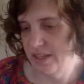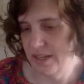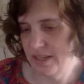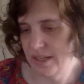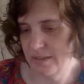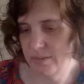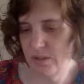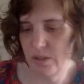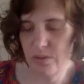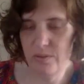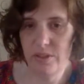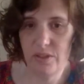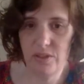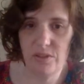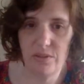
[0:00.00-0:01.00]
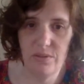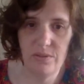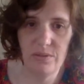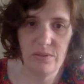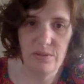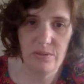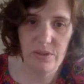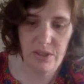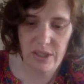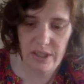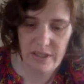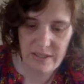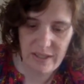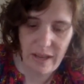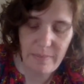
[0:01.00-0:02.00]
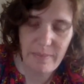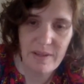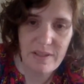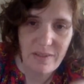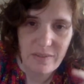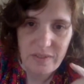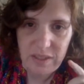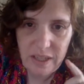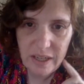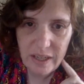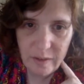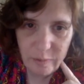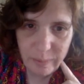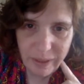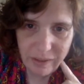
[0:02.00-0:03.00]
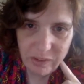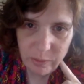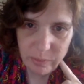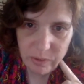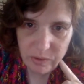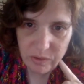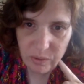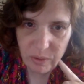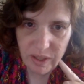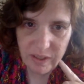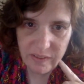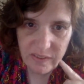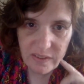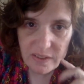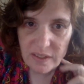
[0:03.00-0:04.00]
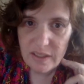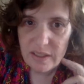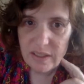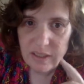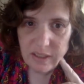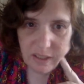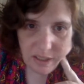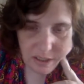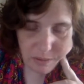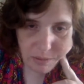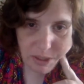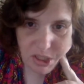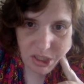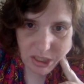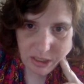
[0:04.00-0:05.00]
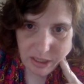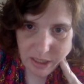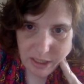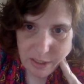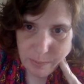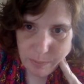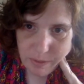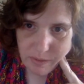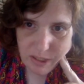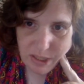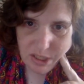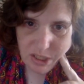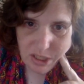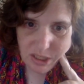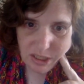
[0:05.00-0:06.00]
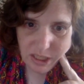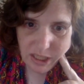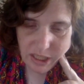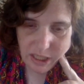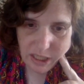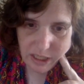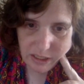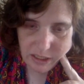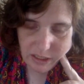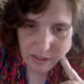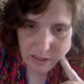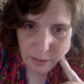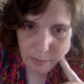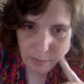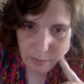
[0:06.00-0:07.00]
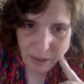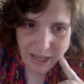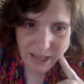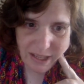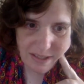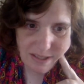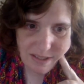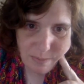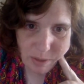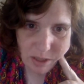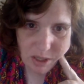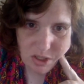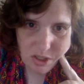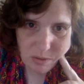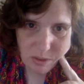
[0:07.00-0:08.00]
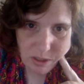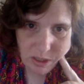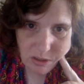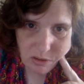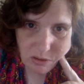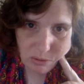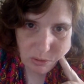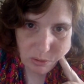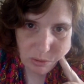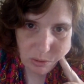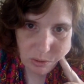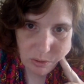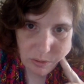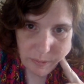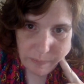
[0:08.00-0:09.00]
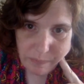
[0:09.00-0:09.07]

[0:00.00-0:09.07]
I'm going to try to stab myself today, if possible, twice. We checked the expiration date. It didn't pass March 22.